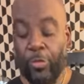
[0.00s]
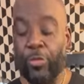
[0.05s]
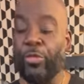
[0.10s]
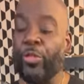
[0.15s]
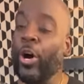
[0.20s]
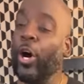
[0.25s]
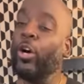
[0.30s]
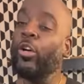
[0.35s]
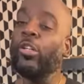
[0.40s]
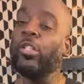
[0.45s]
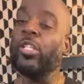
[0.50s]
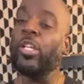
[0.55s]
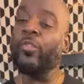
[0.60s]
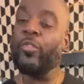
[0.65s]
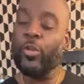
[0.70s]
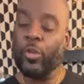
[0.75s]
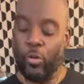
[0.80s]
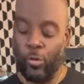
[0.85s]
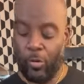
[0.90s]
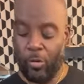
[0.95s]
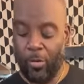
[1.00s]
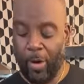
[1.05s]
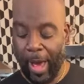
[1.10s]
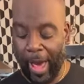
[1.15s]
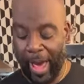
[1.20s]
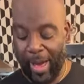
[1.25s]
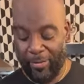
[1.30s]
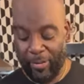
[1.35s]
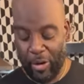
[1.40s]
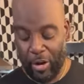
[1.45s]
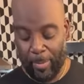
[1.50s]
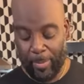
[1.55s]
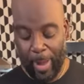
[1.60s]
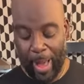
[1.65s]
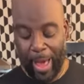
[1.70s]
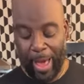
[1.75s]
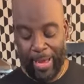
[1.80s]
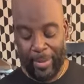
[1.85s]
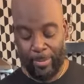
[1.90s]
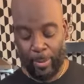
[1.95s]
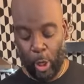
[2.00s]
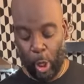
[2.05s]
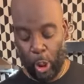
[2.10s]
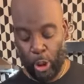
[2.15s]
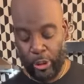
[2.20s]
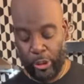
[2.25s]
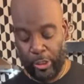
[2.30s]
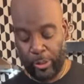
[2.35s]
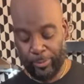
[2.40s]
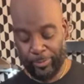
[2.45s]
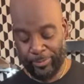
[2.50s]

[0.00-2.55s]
those of you who have your Bibles,